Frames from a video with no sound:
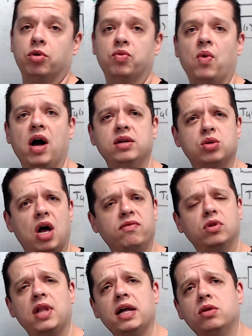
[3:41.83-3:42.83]
y. So I
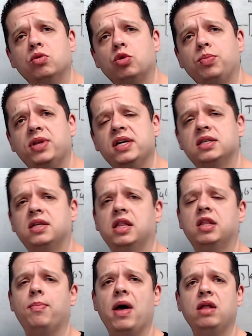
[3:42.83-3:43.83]
would like to group things
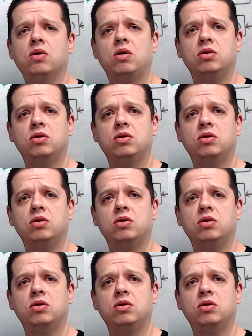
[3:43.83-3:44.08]
that depend